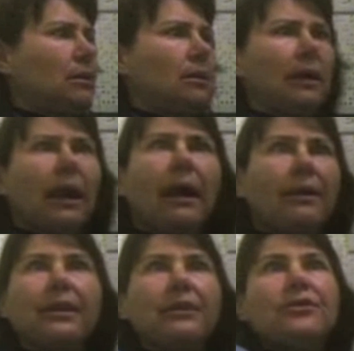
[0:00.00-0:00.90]
Yeah, I
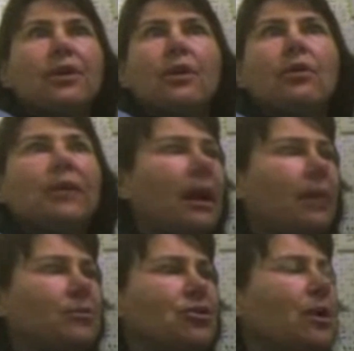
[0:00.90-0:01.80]
think so. Yeah,
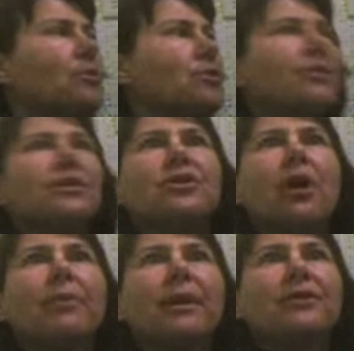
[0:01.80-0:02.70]
I'm sure I was on the
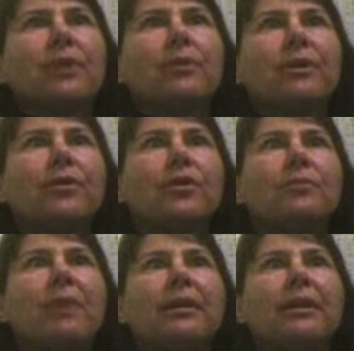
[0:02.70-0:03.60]
job. That's why I would have heard
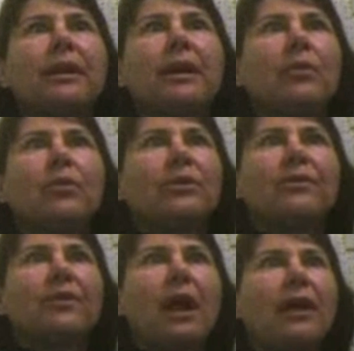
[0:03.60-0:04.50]
about it with the
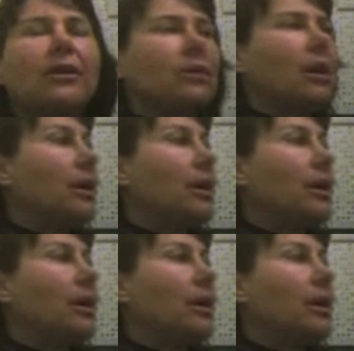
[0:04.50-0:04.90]
flyer.